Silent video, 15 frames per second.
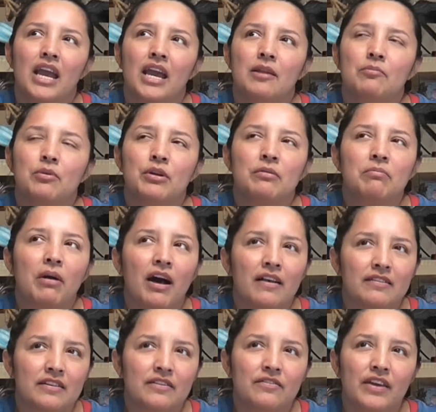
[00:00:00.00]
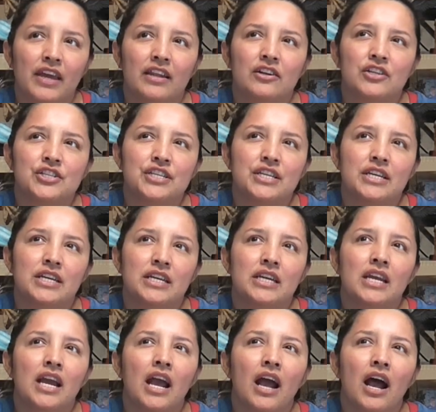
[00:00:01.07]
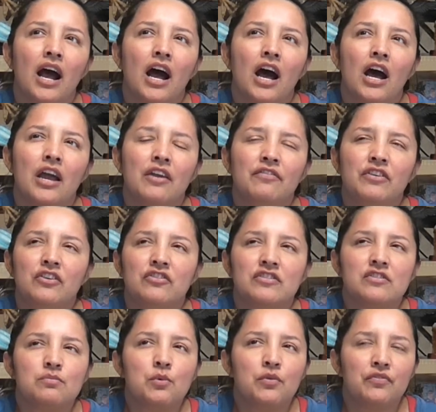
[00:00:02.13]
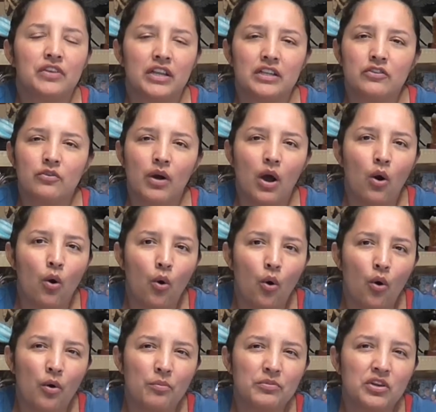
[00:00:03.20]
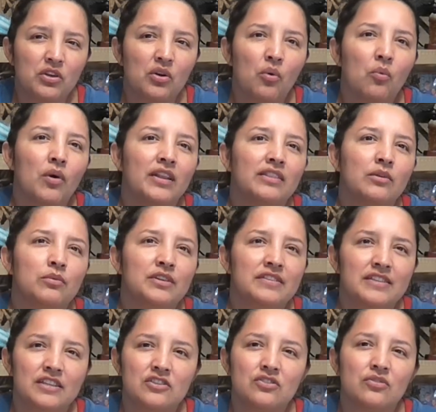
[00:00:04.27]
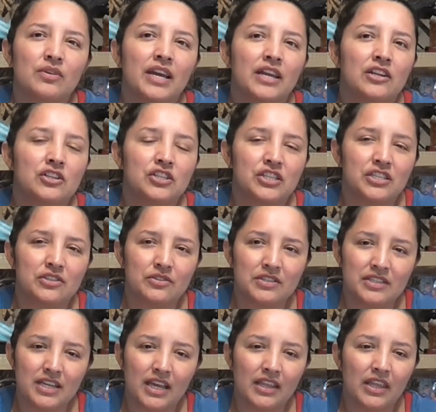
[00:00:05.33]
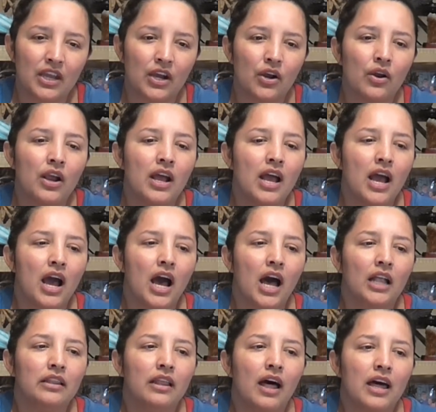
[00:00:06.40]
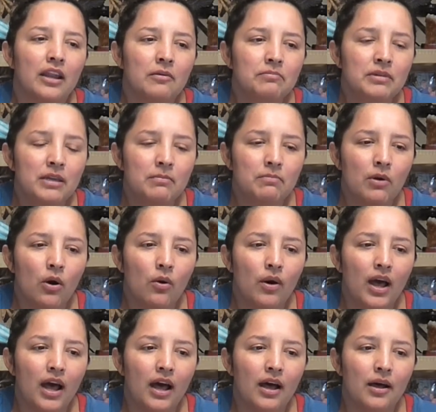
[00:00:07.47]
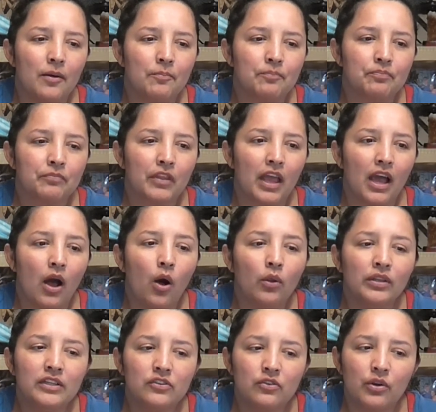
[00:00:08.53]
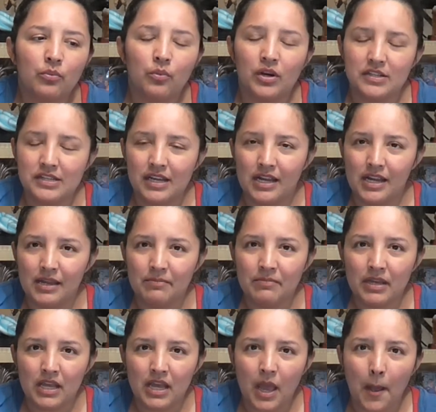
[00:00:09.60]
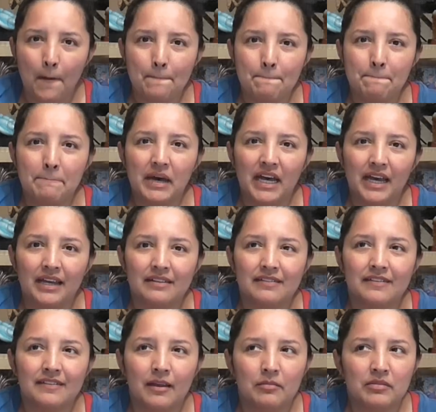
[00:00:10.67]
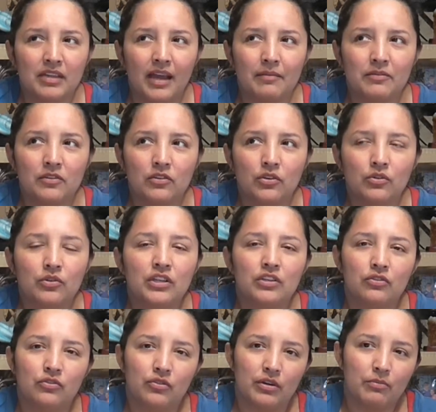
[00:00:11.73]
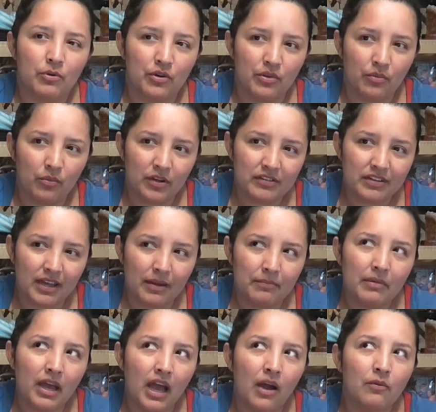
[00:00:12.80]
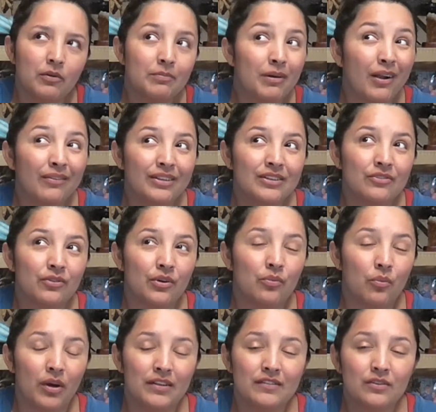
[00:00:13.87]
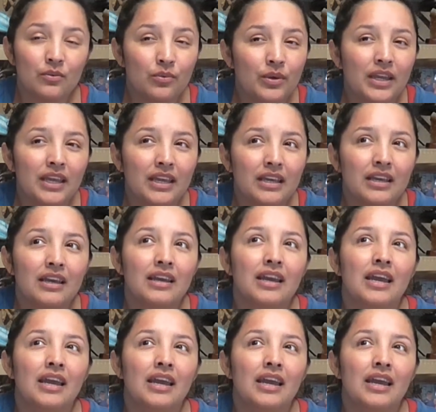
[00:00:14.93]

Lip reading: and bring positive energy. If you just moved into a home, you don't want the residual energy to stay there. A lot of people only do it one time, but sometimes you need to do it more than one time. I would probably do it once a week.